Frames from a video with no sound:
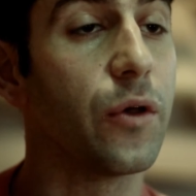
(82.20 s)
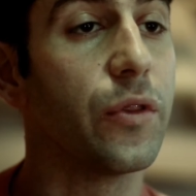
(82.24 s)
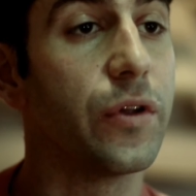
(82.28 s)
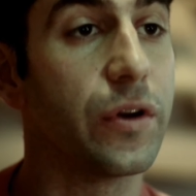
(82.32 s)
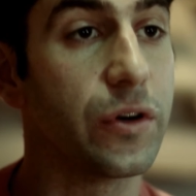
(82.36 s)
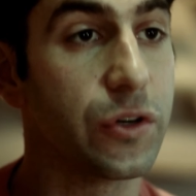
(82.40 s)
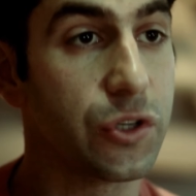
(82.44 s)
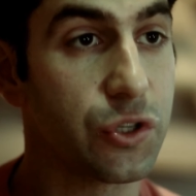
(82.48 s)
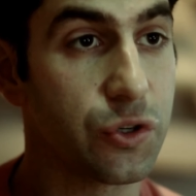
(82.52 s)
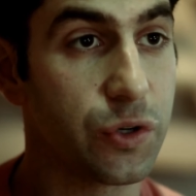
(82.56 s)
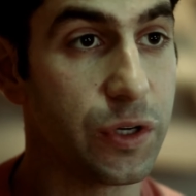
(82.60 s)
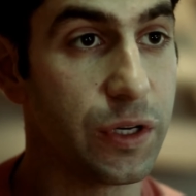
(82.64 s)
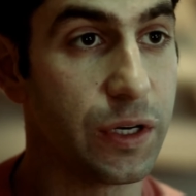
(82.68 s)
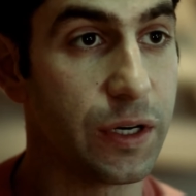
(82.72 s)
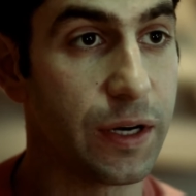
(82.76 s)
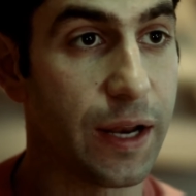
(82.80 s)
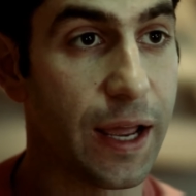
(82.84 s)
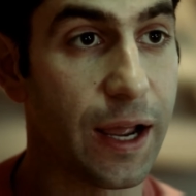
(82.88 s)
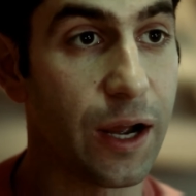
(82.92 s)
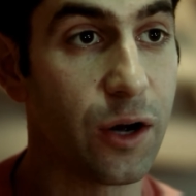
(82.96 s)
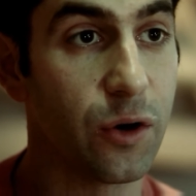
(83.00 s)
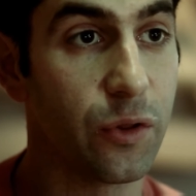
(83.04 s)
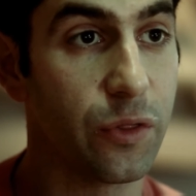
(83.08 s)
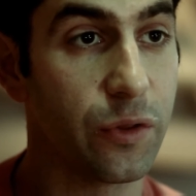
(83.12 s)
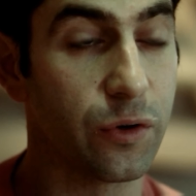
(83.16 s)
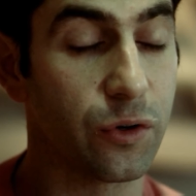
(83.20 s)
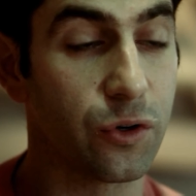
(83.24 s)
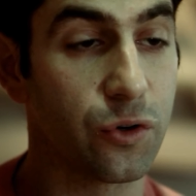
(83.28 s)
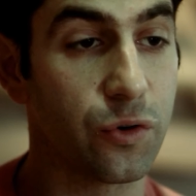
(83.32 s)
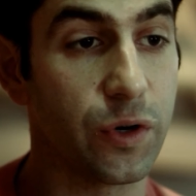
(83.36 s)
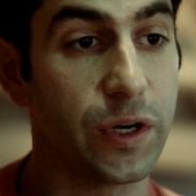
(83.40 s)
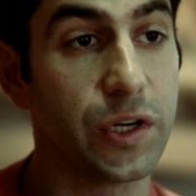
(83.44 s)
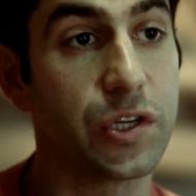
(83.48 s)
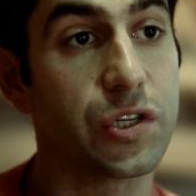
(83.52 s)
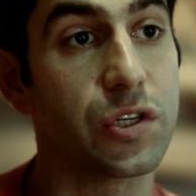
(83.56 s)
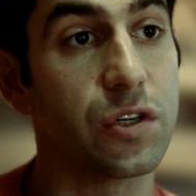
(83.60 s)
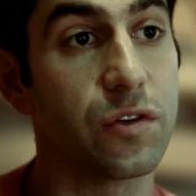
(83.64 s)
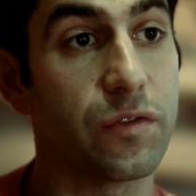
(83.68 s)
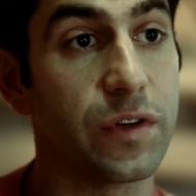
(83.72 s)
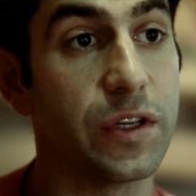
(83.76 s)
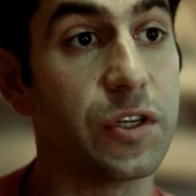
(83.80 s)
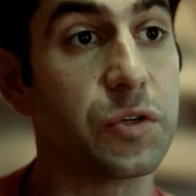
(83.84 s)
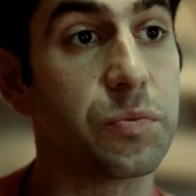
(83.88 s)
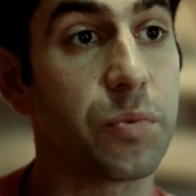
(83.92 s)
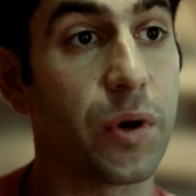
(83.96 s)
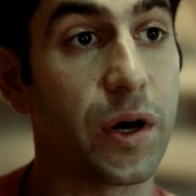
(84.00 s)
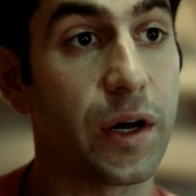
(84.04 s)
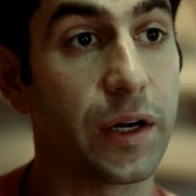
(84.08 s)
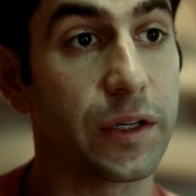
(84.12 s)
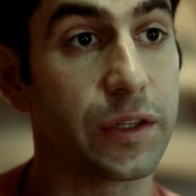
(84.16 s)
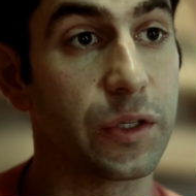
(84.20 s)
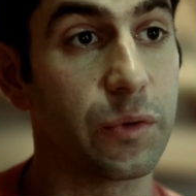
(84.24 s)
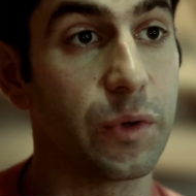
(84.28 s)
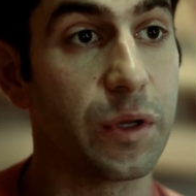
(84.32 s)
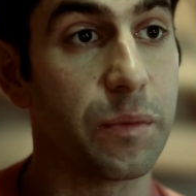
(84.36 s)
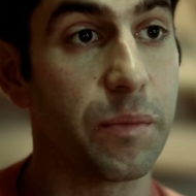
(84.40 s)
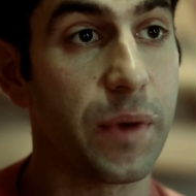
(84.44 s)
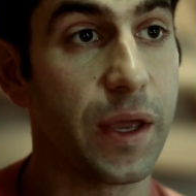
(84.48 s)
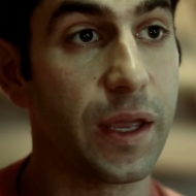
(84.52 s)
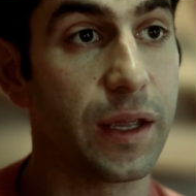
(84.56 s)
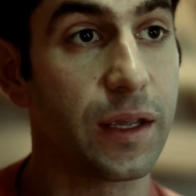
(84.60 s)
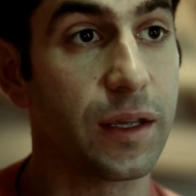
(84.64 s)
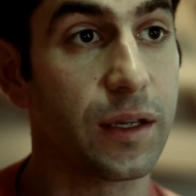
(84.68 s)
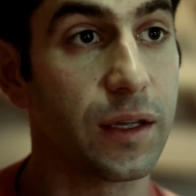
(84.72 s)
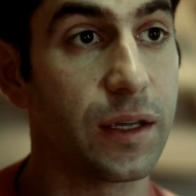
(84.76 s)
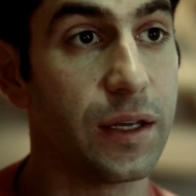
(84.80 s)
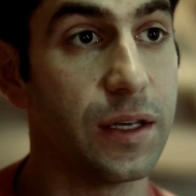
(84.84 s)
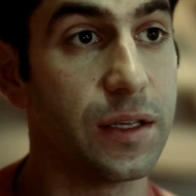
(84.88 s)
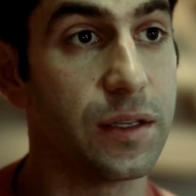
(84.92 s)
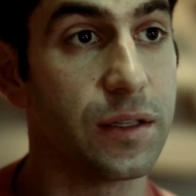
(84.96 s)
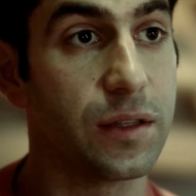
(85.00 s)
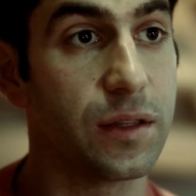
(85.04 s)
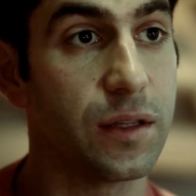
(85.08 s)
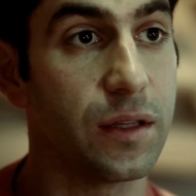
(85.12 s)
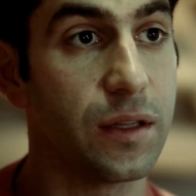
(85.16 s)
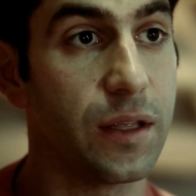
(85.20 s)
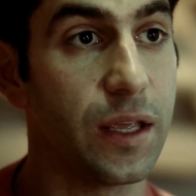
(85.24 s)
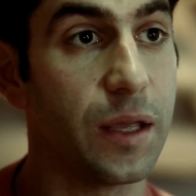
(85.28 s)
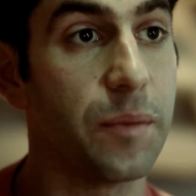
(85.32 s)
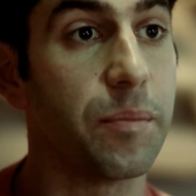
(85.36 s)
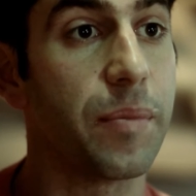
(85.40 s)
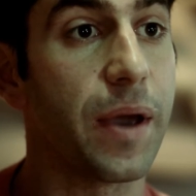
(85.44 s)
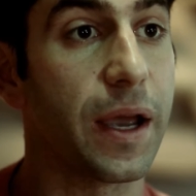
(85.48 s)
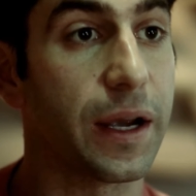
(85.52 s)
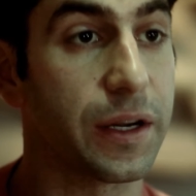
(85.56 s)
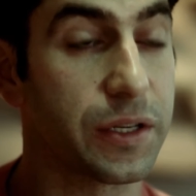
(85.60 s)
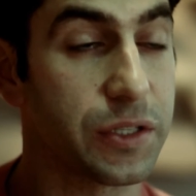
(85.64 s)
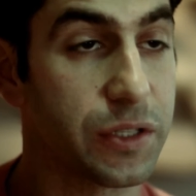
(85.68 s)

they're treated, how the creation of each product that we make, it impacts